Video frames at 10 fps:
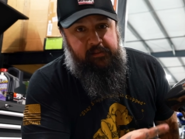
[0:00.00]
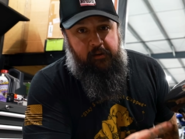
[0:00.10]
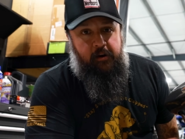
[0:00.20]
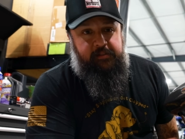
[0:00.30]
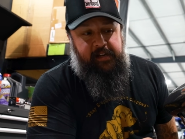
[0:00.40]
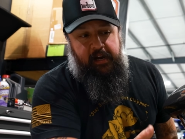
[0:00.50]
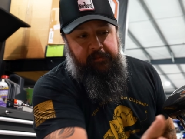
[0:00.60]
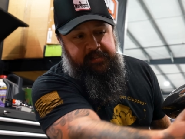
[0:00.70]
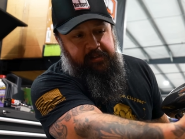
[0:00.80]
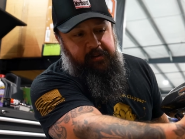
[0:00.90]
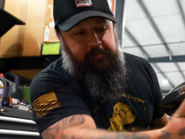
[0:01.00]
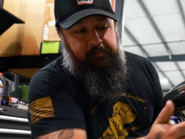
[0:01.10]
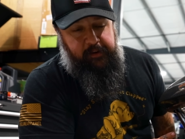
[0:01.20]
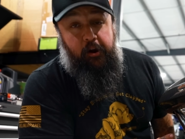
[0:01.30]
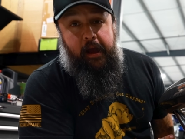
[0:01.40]
a long time to
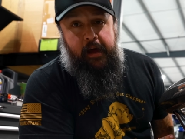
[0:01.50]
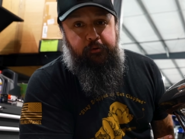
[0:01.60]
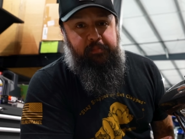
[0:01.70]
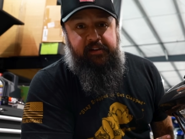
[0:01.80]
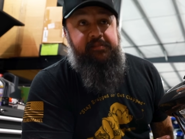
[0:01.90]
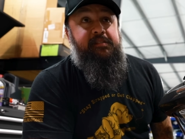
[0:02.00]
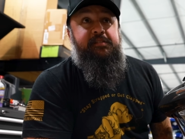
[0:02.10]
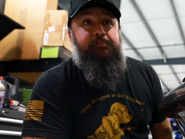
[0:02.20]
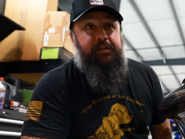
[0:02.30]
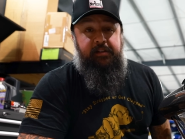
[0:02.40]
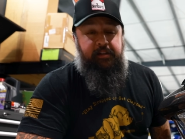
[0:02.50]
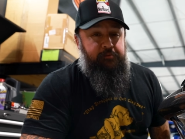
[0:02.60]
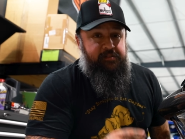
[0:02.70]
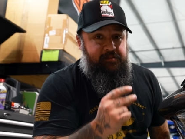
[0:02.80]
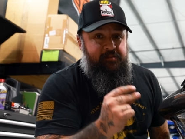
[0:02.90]
figure out how to replace this, but it
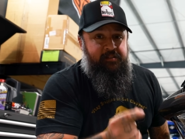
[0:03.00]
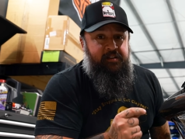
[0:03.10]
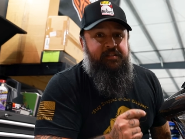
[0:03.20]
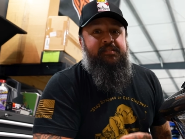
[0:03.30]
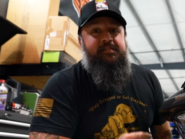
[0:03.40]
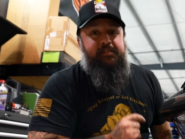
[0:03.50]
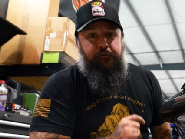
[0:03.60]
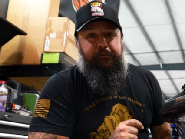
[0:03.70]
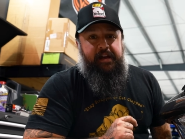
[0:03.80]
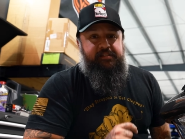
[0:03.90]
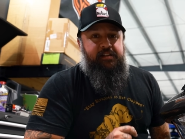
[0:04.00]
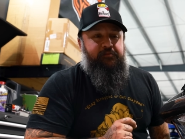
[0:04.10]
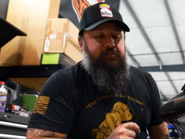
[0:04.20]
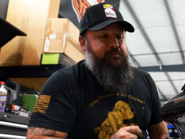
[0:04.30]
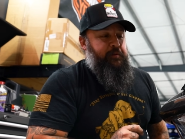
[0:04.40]
was so fast
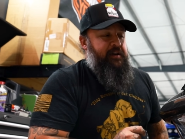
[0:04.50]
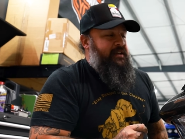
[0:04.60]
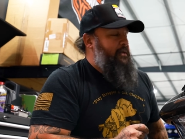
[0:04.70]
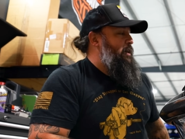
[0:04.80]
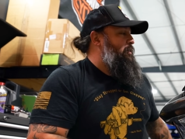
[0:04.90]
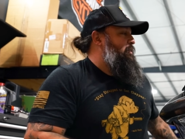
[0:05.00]
after this bike came out.